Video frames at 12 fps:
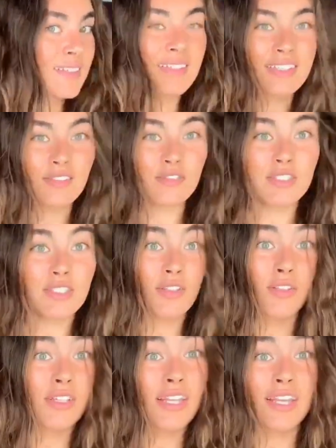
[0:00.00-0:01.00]
Now, does it
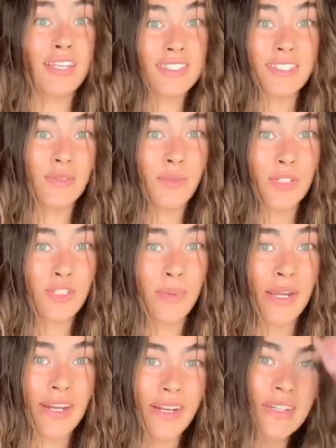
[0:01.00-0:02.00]
look like I didn't wash
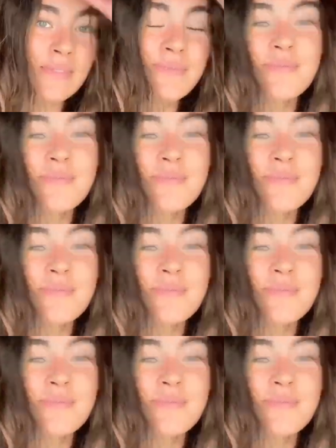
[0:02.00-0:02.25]
my hair